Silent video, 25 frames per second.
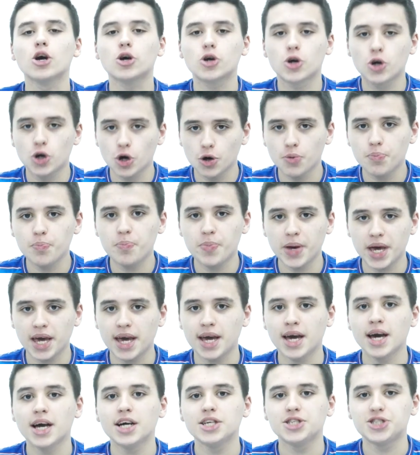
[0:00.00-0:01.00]
could
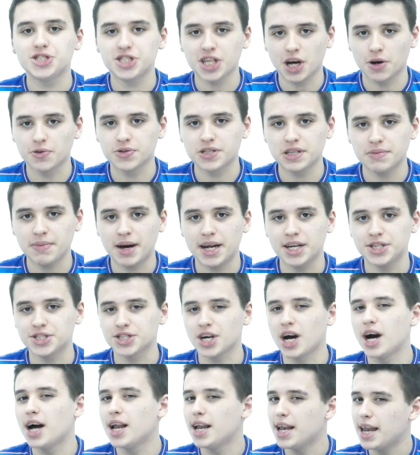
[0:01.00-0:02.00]
be Chelsea
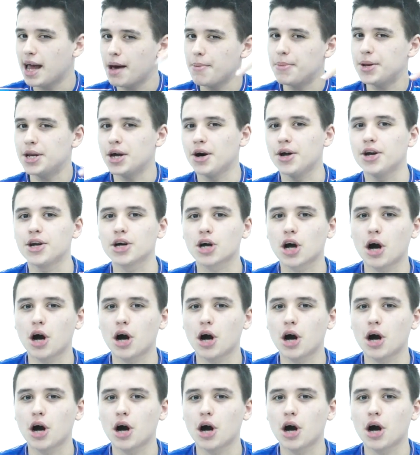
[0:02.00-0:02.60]
manager? Let me know in the